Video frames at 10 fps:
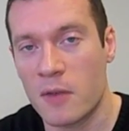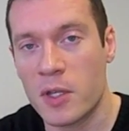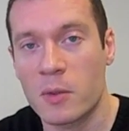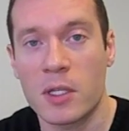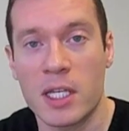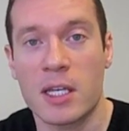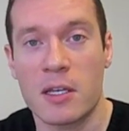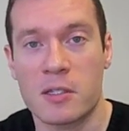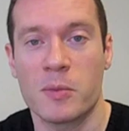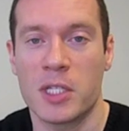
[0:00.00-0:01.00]
they were looking at
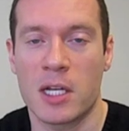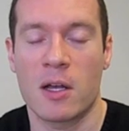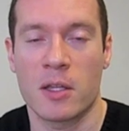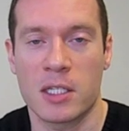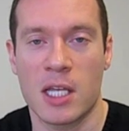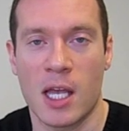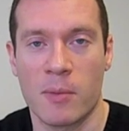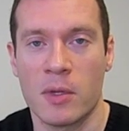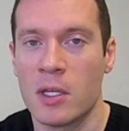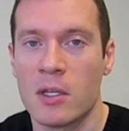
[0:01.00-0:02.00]
customer data all the
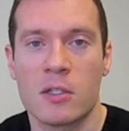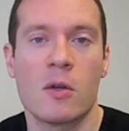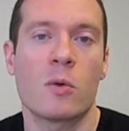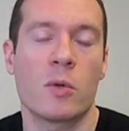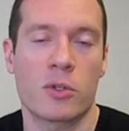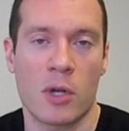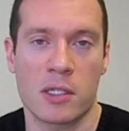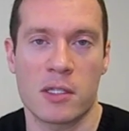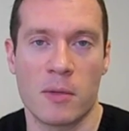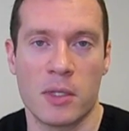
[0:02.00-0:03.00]
time, no one would
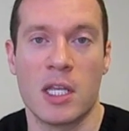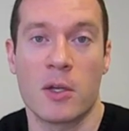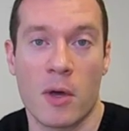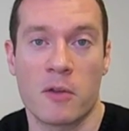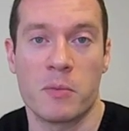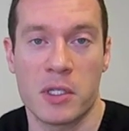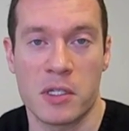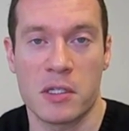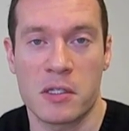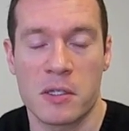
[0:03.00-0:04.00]
trust them and they'd go out of
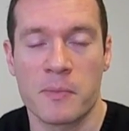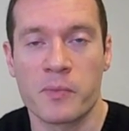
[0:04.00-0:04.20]
business.